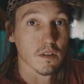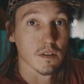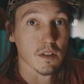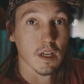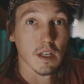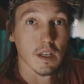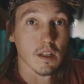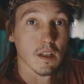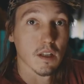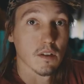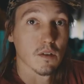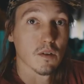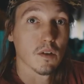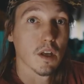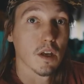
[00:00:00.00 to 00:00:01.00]
decided
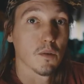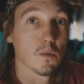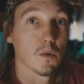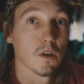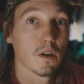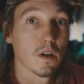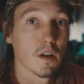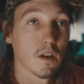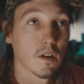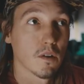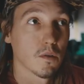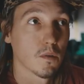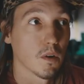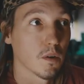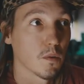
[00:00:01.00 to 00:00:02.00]
that, okay, we're gonna
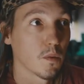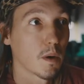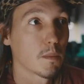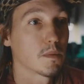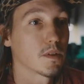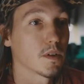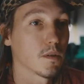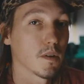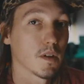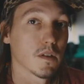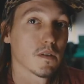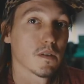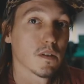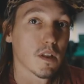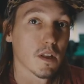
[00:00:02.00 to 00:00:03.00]
do a web
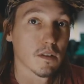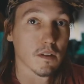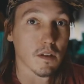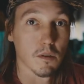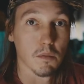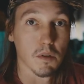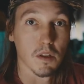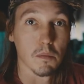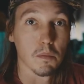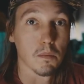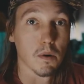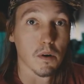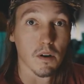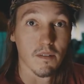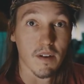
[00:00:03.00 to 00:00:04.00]
series. That's gonna be The
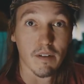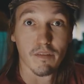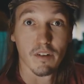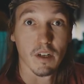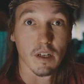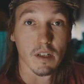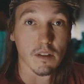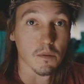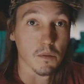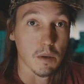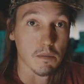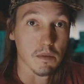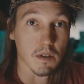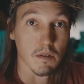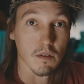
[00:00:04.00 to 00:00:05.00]
Pearl of Africa, the
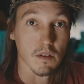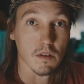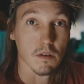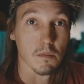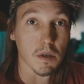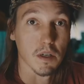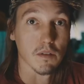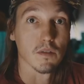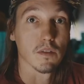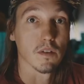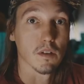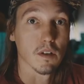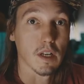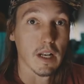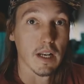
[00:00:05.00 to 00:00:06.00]
web series about
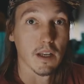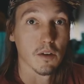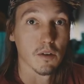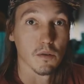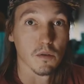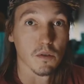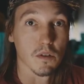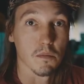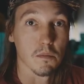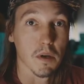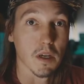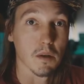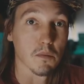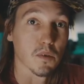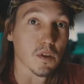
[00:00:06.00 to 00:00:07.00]
Cleo, who's the
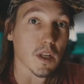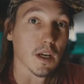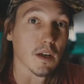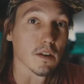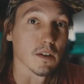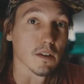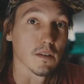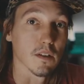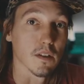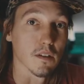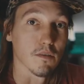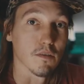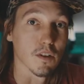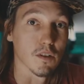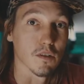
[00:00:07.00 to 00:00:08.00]
main protagonist in
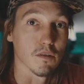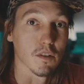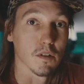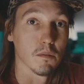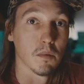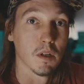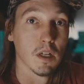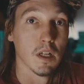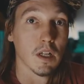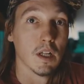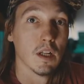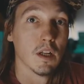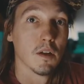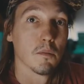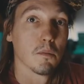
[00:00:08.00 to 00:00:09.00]
the feature film.
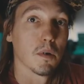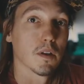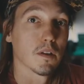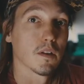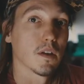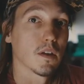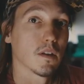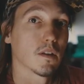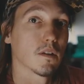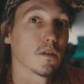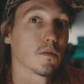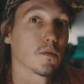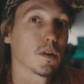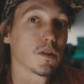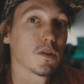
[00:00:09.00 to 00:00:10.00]
But in
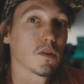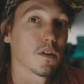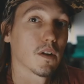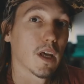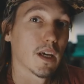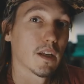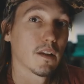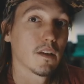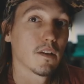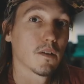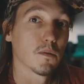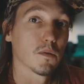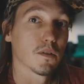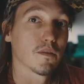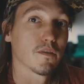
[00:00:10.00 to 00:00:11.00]
the original idea,
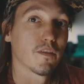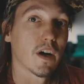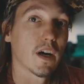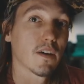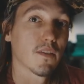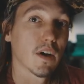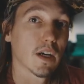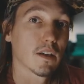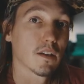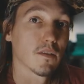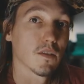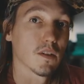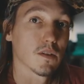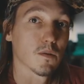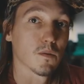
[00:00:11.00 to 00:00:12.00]
there was 5
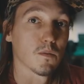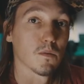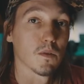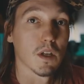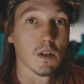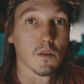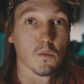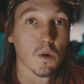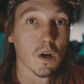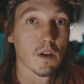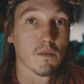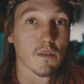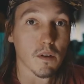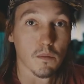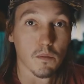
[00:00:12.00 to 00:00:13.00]
activists, and one
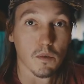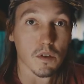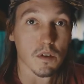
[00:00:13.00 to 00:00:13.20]
of them